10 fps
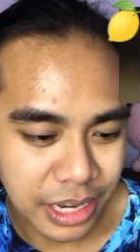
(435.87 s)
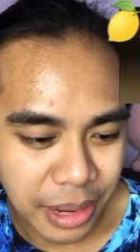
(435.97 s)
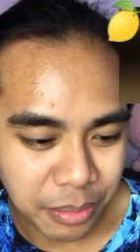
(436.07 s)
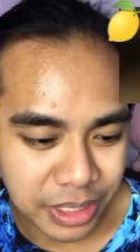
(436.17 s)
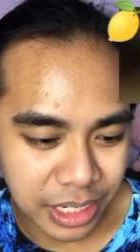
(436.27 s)

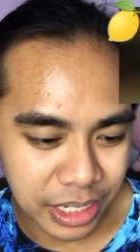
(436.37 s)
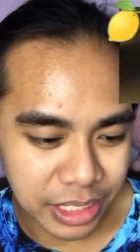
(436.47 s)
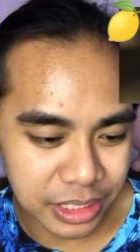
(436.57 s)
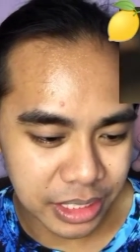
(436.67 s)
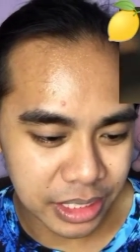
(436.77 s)

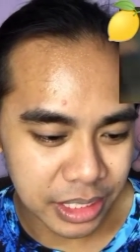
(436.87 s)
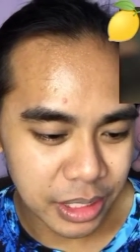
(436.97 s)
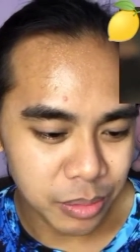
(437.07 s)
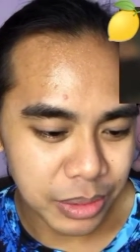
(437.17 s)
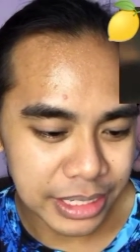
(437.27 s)
Lemonade
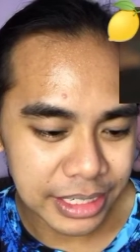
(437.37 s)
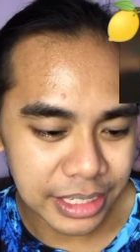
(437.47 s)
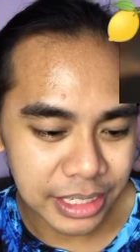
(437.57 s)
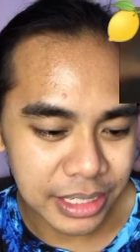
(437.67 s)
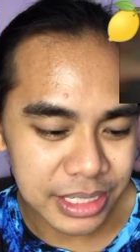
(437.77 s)
by
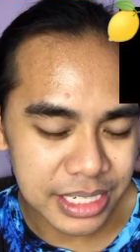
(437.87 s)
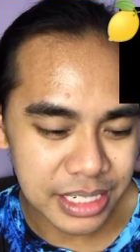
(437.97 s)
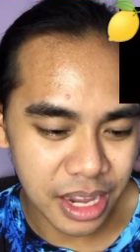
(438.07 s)
Lee Eun